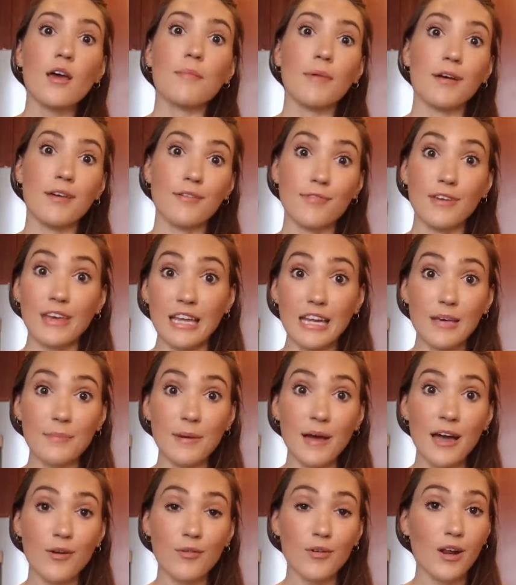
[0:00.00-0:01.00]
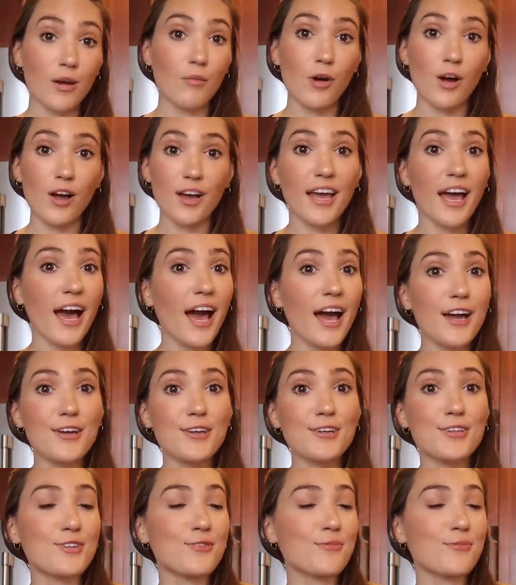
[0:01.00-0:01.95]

my fanny pack when I walk cash.